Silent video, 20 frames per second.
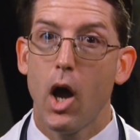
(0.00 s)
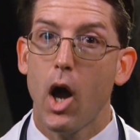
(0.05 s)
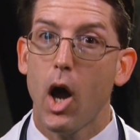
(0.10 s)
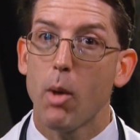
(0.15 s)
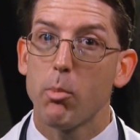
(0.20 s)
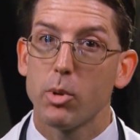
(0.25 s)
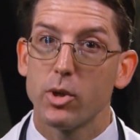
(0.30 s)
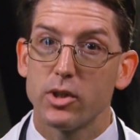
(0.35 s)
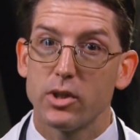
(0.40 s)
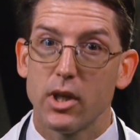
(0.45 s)

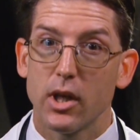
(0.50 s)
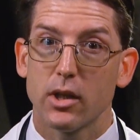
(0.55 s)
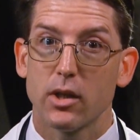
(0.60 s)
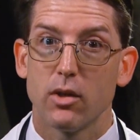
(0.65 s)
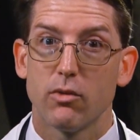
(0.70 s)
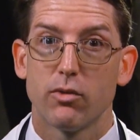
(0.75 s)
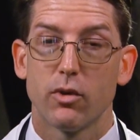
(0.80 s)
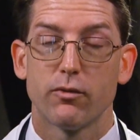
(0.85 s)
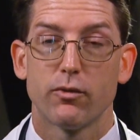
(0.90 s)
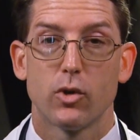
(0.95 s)
are
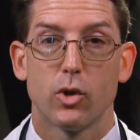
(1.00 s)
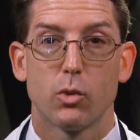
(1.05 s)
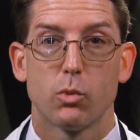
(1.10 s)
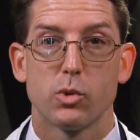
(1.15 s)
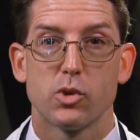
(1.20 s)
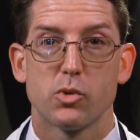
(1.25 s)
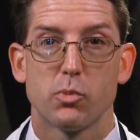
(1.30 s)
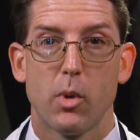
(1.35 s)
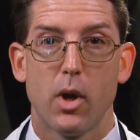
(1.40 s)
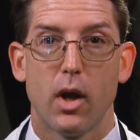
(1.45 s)
predictive of good
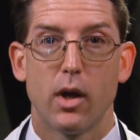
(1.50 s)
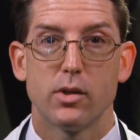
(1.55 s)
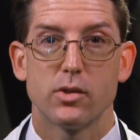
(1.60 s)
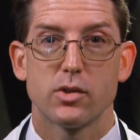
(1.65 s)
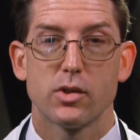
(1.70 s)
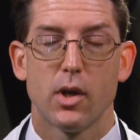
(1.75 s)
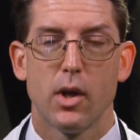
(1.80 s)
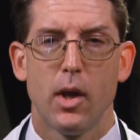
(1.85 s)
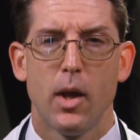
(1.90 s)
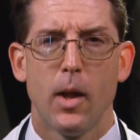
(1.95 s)
response.